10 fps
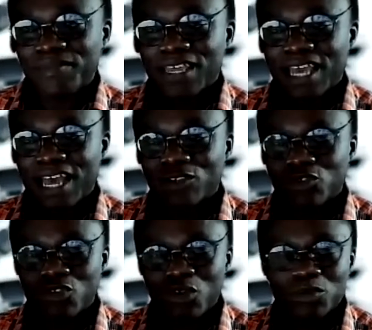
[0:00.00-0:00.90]
it has
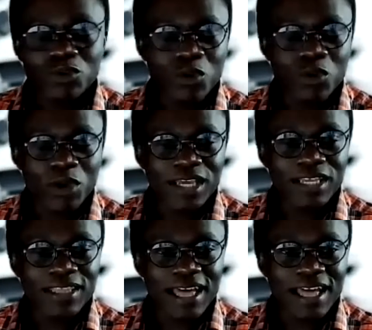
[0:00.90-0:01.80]
dropped too quick
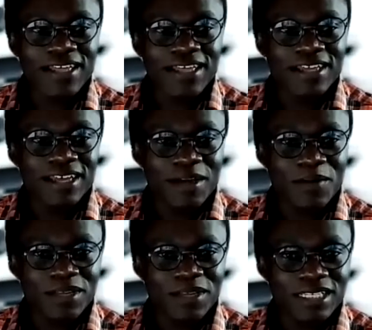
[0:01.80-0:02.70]
that
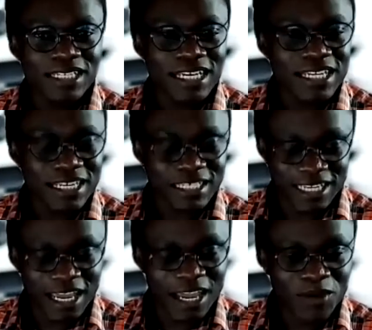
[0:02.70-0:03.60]
it's either
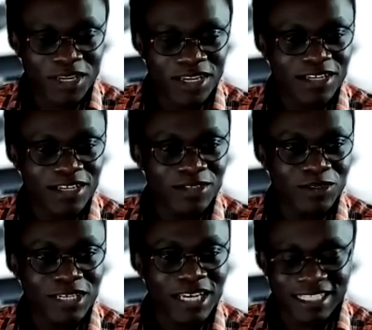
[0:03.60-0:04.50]
scary
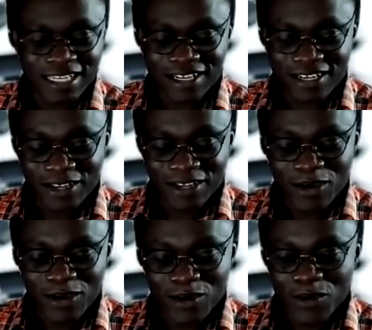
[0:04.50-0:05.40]
to get in,
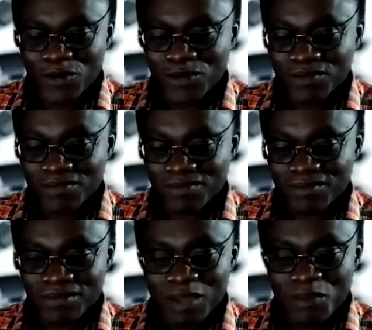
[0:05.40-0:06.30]
or
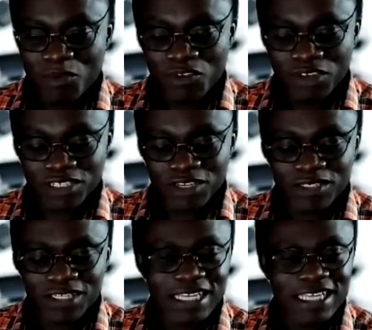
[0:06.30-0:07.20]
a professional
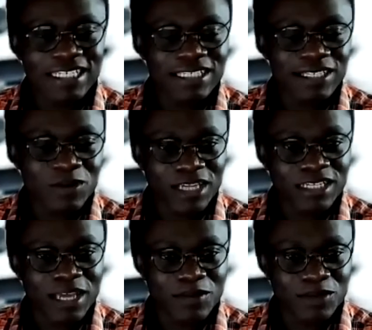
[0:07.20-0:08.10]
say this is the right
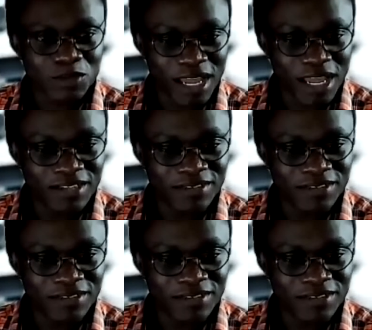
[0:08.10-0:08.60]
time to buy,